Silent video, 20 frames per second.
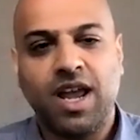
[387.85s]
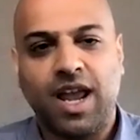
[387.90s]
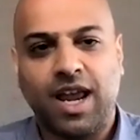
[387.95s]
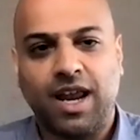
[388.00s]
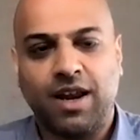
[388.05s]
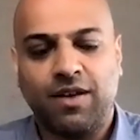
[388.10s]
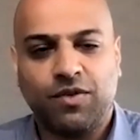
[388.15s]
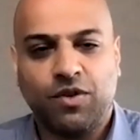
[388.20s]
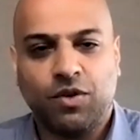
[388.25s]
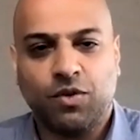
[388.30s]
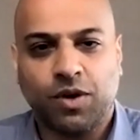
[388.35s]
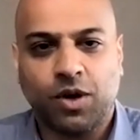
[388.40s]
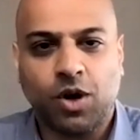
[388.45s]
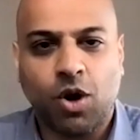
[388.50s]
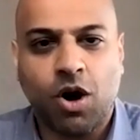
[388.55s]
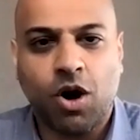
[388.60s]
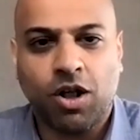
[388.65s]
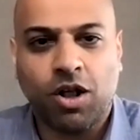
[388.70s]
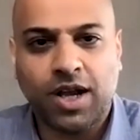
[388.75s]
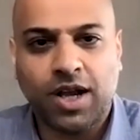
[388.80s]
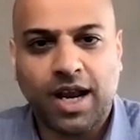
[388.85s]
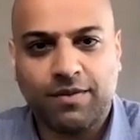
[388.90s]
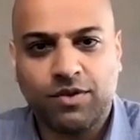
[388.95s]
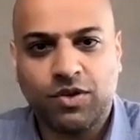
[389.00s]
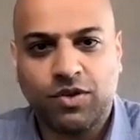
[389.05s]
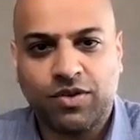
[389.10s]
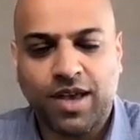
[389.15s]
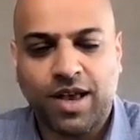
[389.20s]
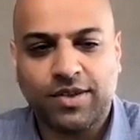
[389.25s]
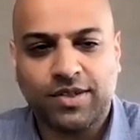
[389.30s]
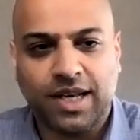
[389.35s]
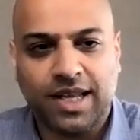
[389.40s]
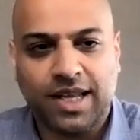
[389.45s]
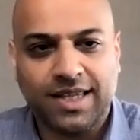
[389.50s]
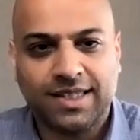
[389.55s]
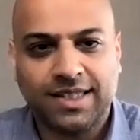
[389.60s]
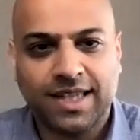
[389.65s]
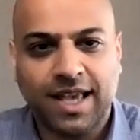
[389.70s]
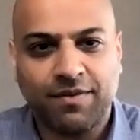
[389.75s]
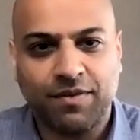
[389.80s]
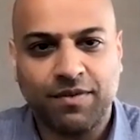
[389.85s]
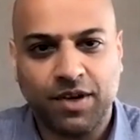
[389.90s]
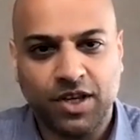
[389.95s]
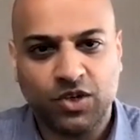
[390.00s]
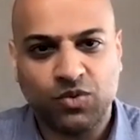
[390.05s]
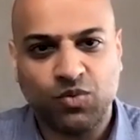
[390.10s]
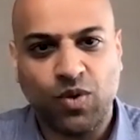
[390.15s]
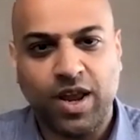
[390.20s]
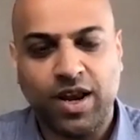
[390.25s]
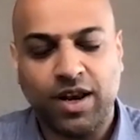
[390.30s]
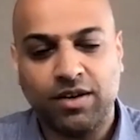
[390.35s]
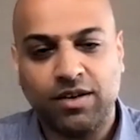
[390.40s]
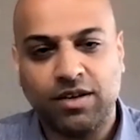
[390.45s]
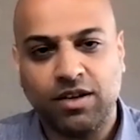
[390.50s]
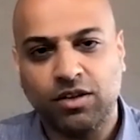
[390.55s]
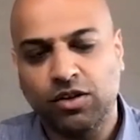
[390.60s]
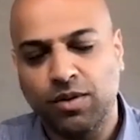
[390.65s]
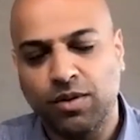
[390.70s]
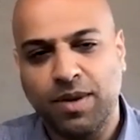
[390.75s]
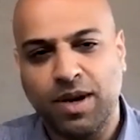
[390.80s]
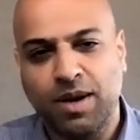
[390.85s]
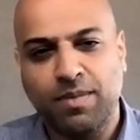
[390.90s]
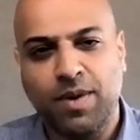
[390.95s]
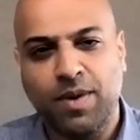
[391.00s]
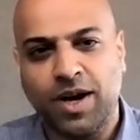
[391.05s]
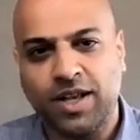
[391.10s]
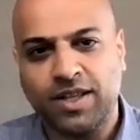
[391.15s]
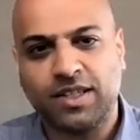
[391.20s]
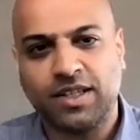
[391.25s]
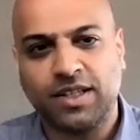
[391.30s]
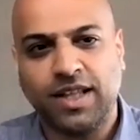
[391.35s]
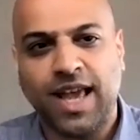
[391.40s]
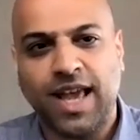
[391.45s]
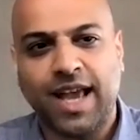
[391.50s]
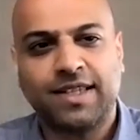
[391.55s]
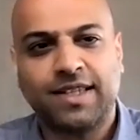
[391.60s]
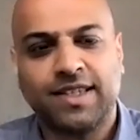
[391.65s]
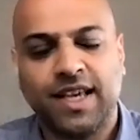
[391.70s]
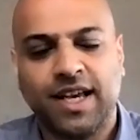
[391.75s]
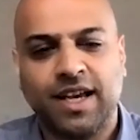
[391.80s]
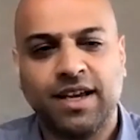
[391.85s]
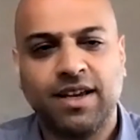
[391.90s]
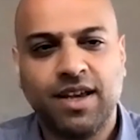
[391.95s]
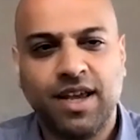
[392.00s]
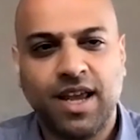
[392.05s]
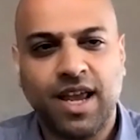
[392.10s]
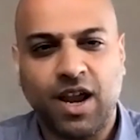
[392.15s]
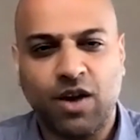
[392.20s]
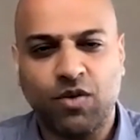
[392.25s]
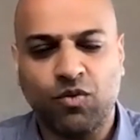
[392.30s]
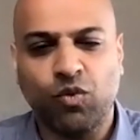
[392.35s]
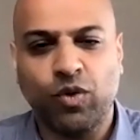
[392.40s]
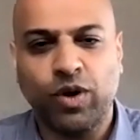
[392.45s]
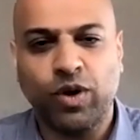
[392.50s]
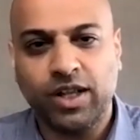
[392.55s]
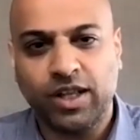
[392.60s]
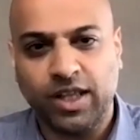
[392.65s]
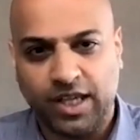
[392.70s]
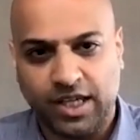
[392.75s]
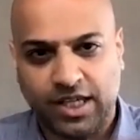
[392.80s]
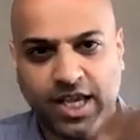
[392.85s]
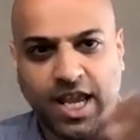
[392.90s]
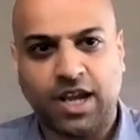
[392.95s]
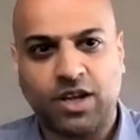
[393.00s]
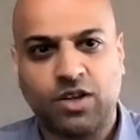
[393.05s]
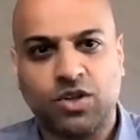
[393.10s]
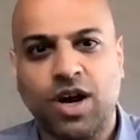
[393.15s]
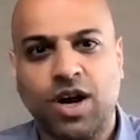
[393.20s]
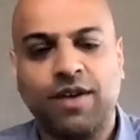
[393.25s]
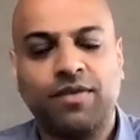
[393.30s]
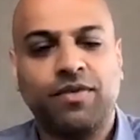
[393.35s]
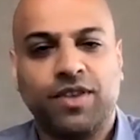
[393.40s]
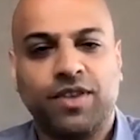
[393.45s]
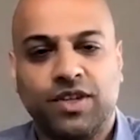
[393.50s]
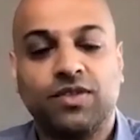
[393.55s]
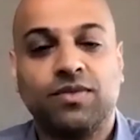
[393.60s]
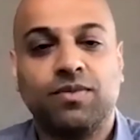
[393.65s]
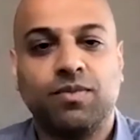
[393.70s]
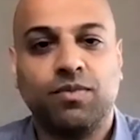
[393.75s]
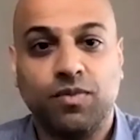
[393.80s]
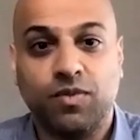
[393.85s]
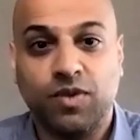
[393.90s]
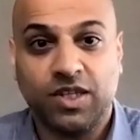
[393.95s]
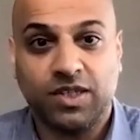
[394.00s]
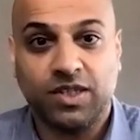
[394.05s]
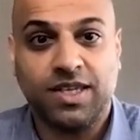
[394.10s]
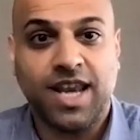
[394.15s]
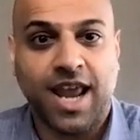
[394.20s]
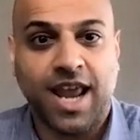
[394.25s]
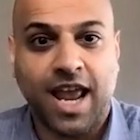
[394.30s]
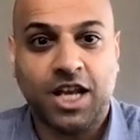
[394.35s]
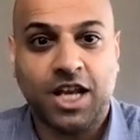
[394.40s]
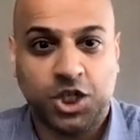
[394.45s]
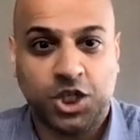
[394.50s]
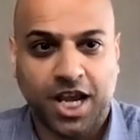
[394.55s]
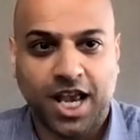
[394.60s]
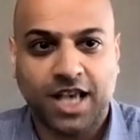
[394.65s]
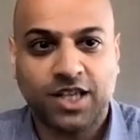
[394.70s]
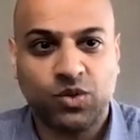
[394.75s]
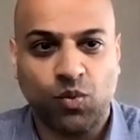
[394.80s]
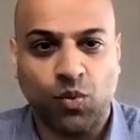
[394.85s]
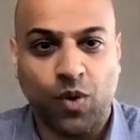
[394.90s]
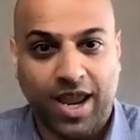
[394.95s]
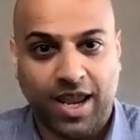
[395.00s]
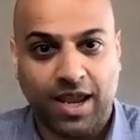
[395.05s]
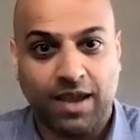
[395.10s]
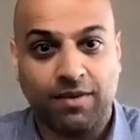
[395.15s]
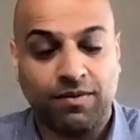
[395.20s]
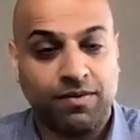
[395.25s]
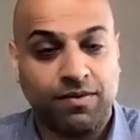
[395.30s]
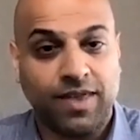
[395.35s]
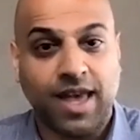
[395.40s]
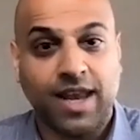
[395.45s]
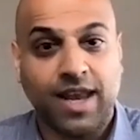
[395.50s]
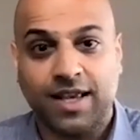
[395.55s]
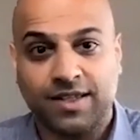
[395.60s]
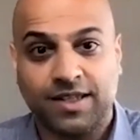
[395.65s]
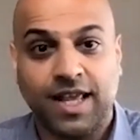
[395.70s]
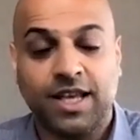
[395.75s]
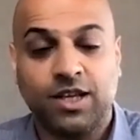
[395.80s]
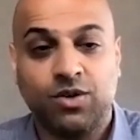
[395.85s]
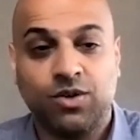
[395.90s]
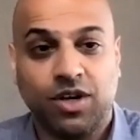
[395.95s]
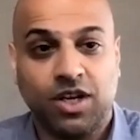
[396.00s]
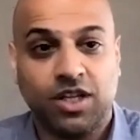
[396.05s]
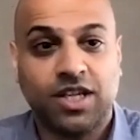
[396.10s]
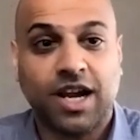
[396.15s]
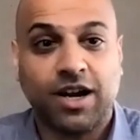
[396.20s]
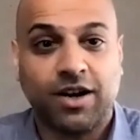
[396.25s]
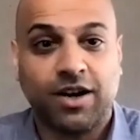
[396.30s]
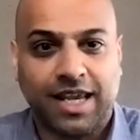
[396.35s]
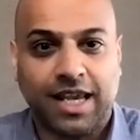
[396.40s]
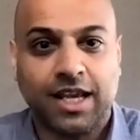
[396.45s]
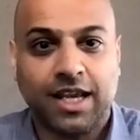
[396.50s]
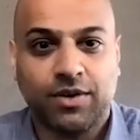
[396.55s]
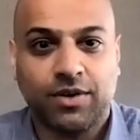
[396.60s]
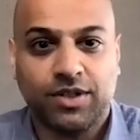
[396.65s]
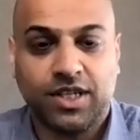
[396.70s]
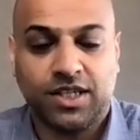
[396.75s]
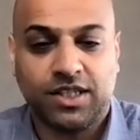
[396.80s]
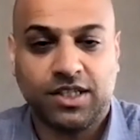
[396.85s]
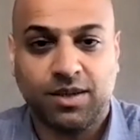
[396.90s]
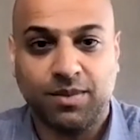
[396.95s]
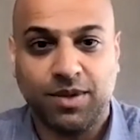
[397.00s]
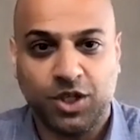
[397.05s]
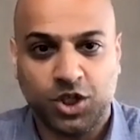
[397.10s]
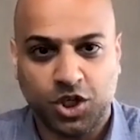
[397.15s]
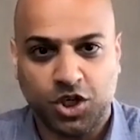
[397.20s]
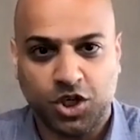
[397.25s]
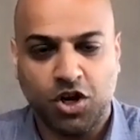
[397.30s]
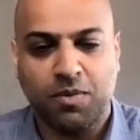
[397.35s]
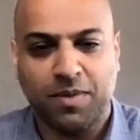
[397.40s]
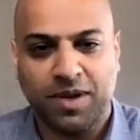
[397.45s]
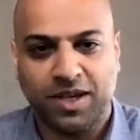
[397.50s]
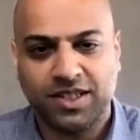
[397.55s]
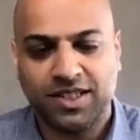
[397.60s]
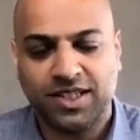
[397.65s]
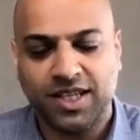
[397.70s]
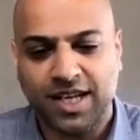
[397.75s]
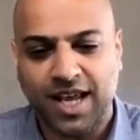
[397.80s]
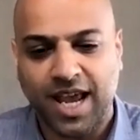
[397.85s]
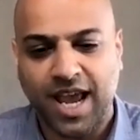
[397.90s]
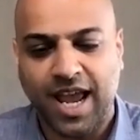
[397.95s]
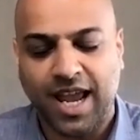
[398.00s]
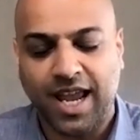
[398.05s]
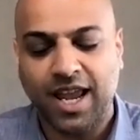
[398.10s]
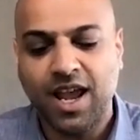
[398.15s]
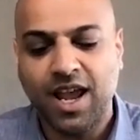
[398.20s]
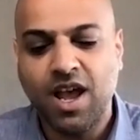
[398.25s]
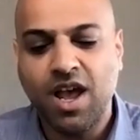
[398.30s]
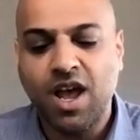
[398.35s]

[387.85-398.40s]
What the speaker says: And if you recall, kind of 2007 is when Illumina bought Solexa and really kicked off this NGS wave that has led to an entire ecosystem in genomics today.